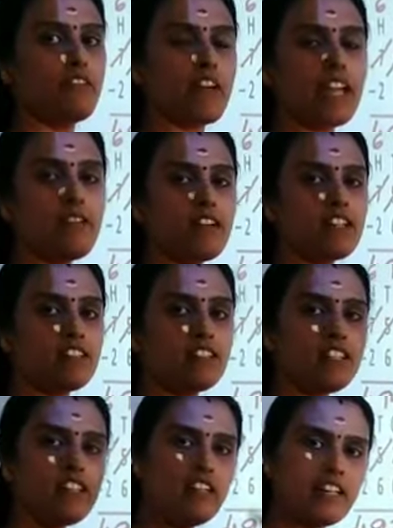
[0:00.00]
5
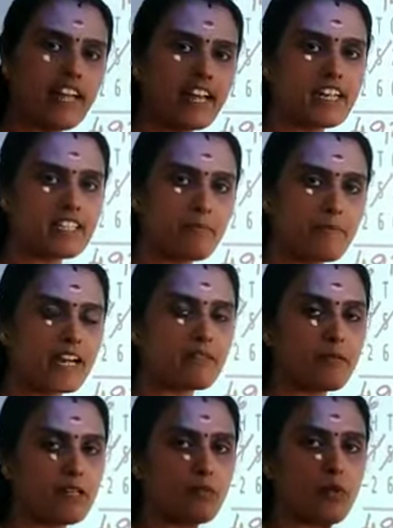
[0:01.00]
landa 9
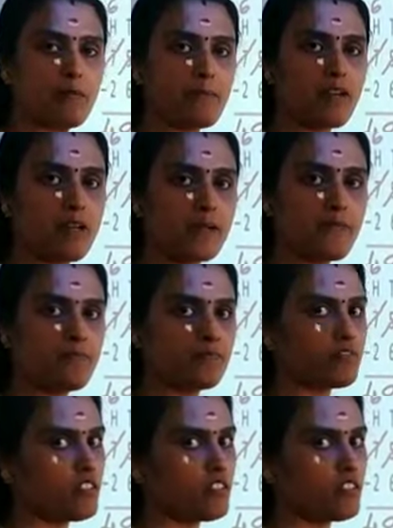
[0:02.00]
subtract panna mudiyuma?